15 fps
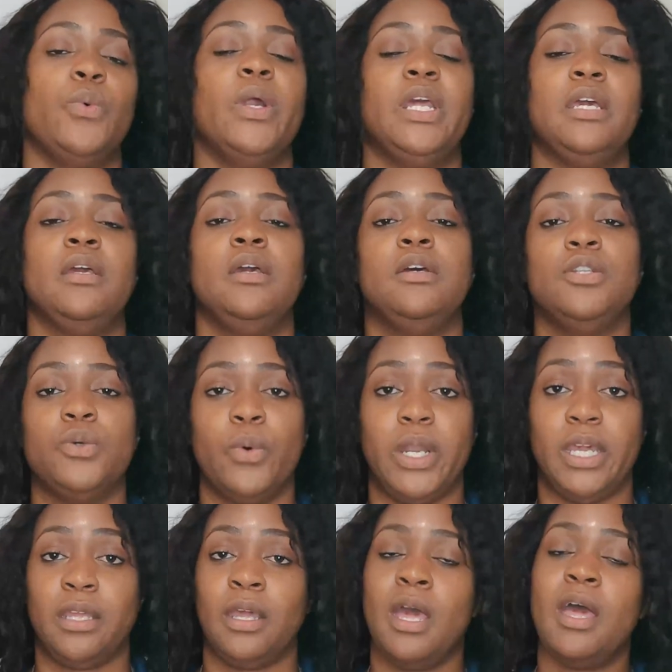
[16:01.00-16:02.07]

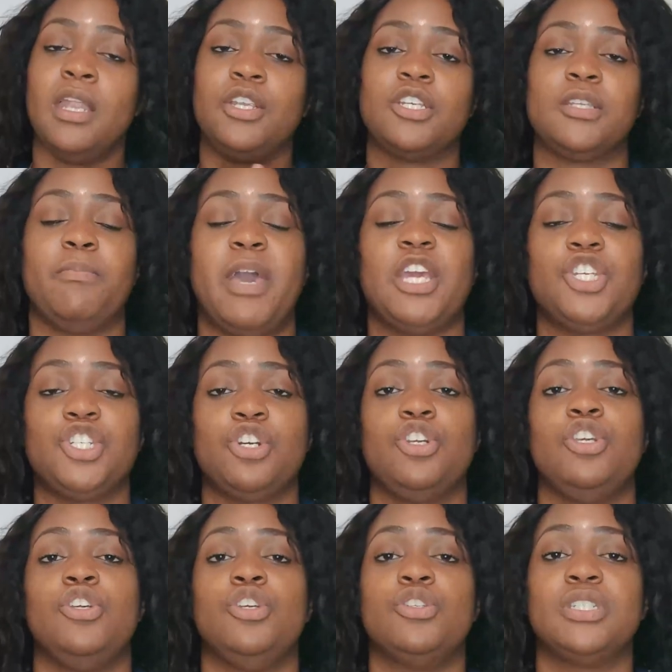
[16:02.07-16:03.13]
2020. Just make sure
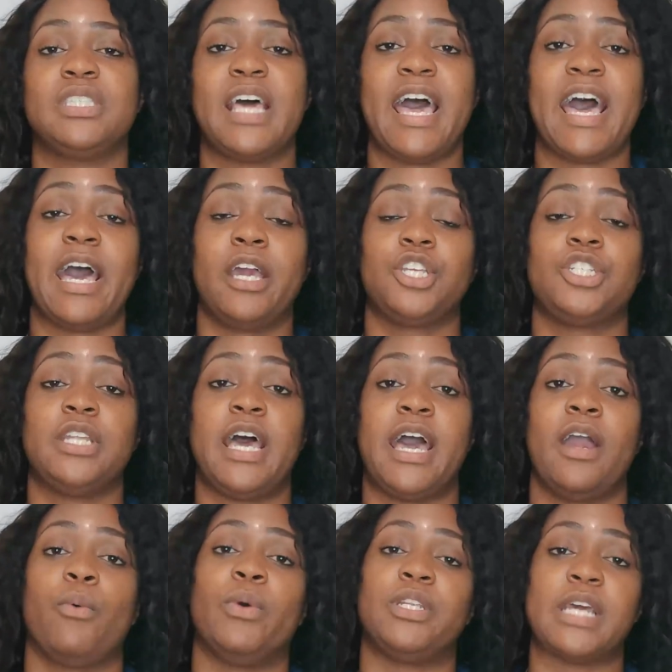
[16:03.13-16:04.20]
you use the
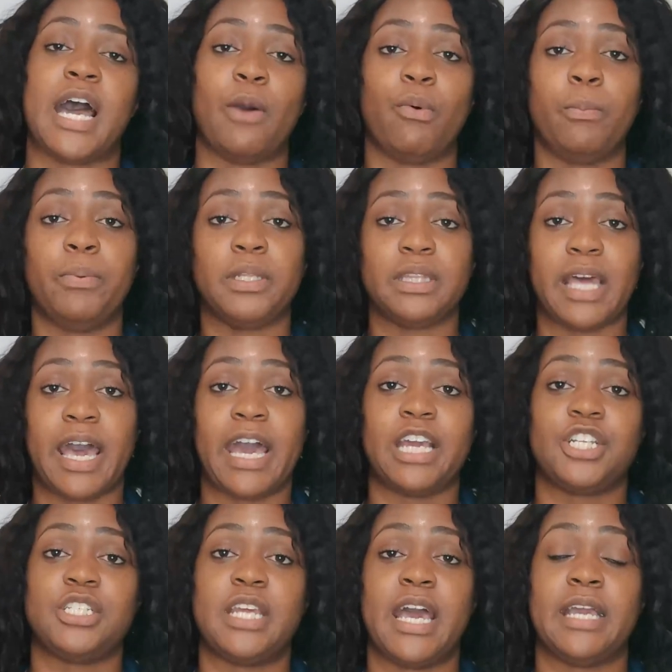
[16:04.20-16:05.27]
hashtag, which I will put the
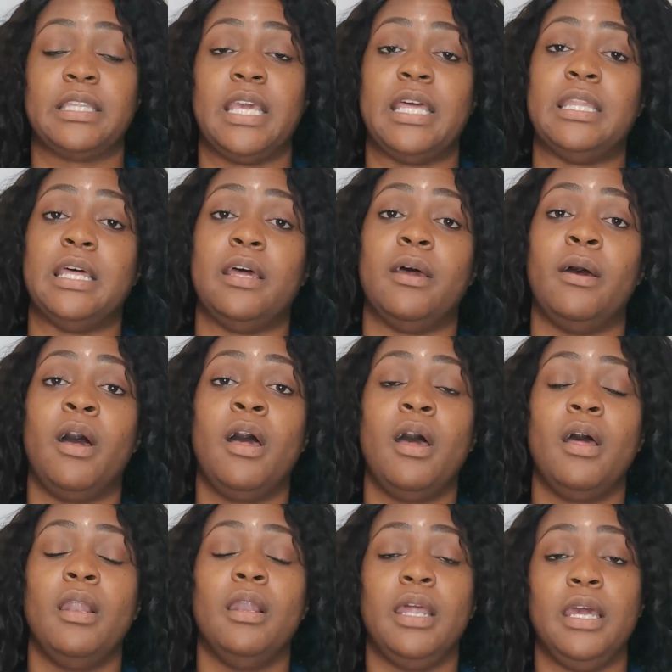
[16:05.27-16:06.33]
hashtag in the
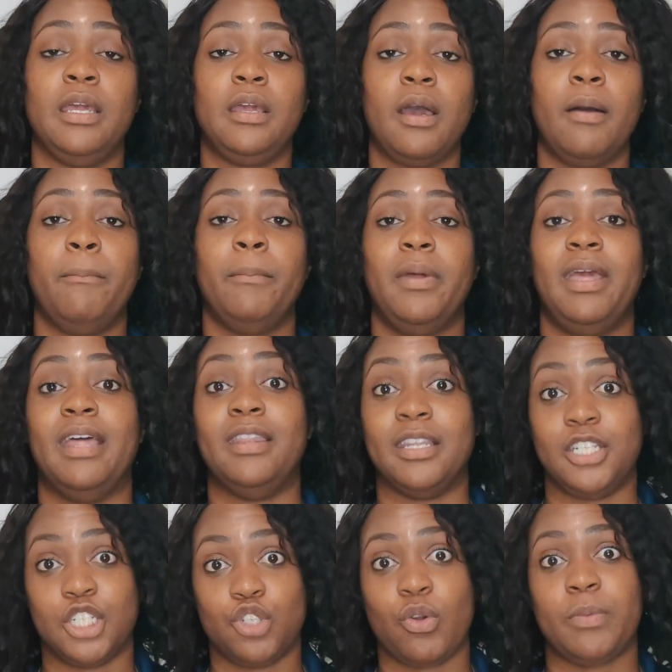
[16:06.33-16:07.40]
link in
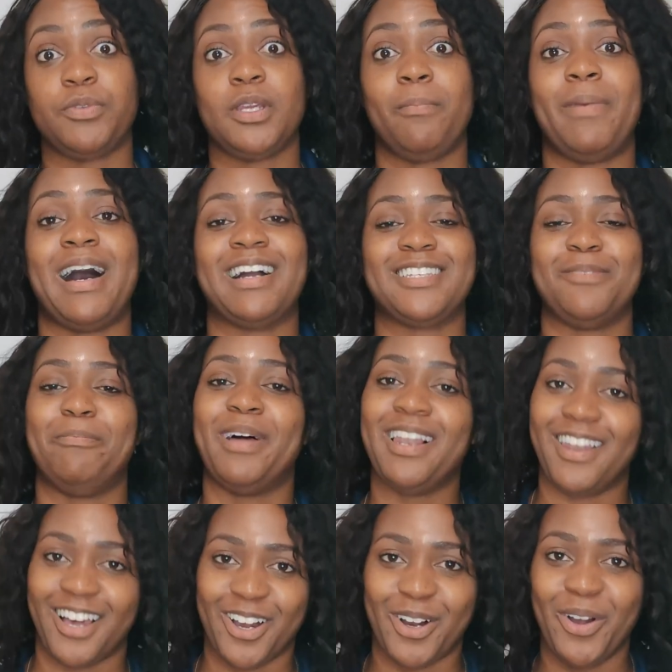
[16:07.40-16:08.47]
the description box
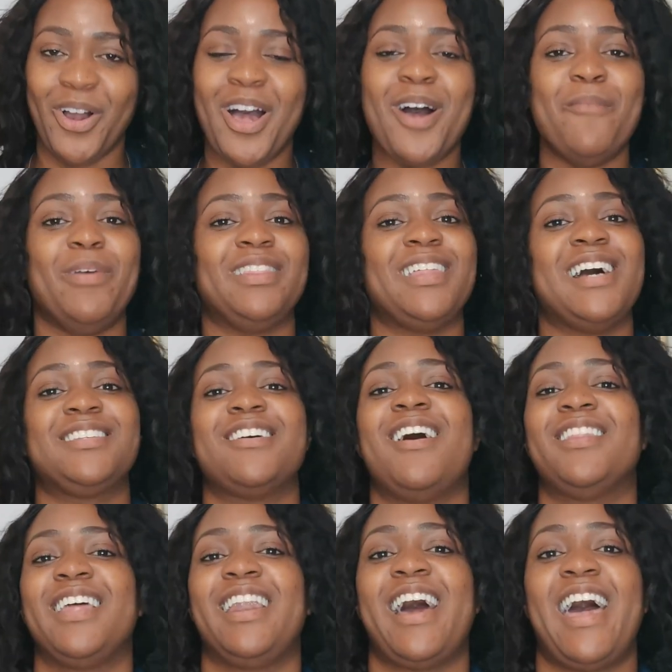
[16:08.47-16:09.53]
below. But that's
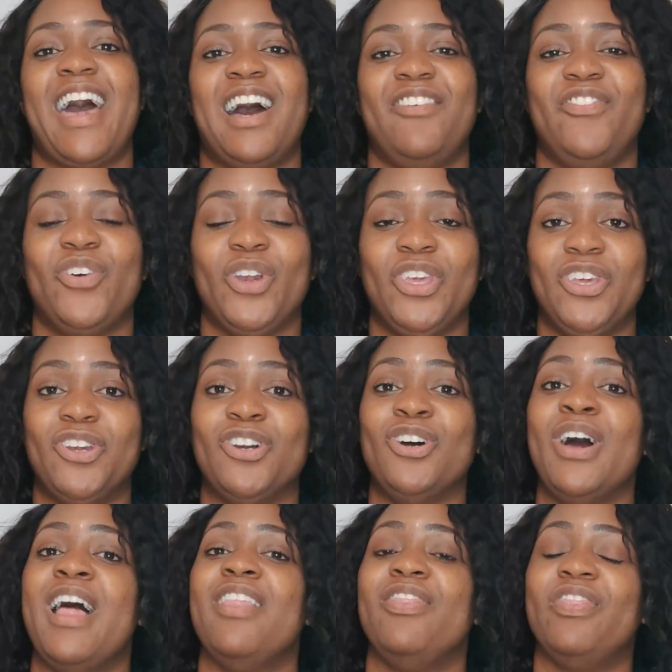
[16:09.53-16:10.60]
all that I have for
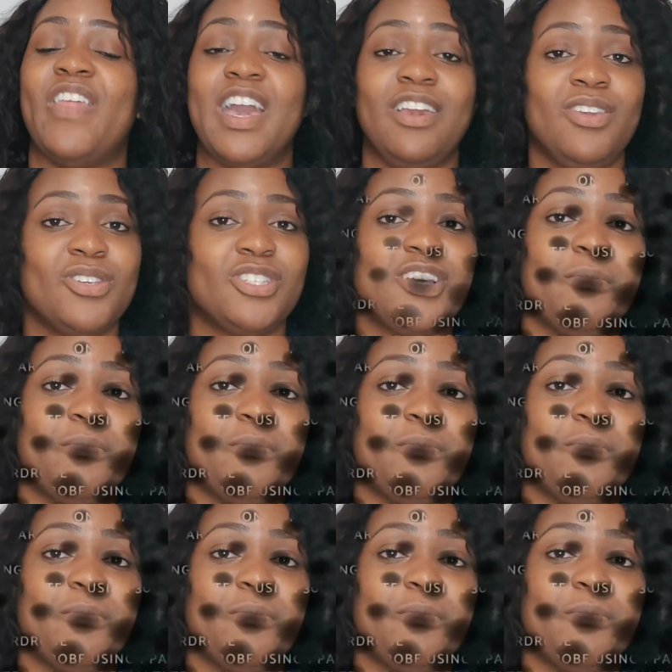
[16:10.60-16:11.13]
you. Thank you